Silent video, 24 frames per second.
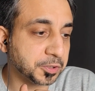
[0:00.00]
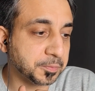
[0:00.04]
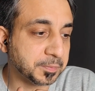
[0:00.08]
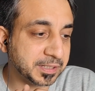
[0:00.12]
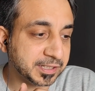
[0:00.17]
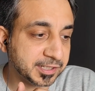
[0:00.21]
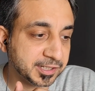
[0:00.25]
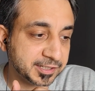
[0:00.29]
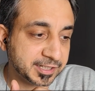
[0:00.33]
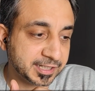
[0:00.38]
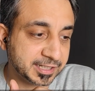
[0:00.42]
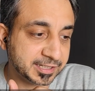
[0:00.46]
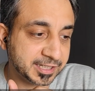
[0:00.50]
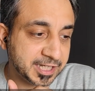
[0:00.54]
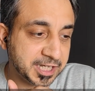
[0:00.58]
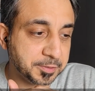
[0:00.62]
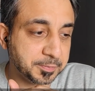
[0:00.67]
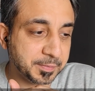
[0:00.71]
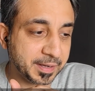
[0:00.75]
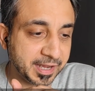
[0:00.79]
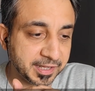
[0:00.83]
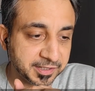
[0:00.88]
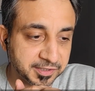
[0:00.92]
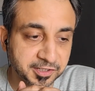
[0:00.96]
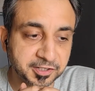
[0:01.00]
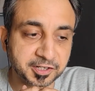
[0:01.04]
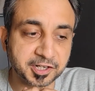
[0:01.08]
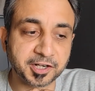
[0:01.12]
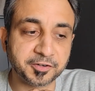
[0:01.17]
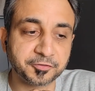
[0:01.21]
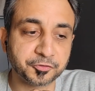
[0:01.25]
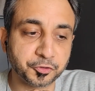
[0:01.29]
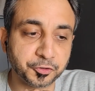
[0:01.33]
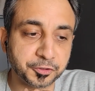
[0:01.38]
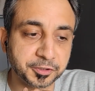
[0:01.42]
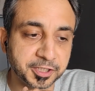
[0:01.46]
MediaTek team and the
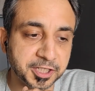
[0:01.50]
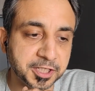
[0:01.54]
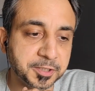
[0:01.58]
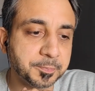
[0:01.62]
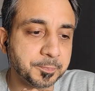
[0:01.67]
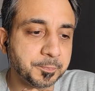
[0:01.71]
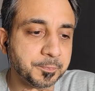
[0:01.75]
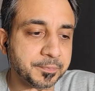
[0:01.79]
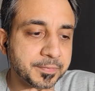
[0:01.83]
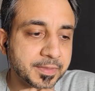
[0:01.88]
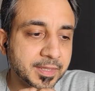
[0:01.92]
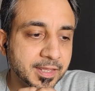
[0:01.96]
Krafton team.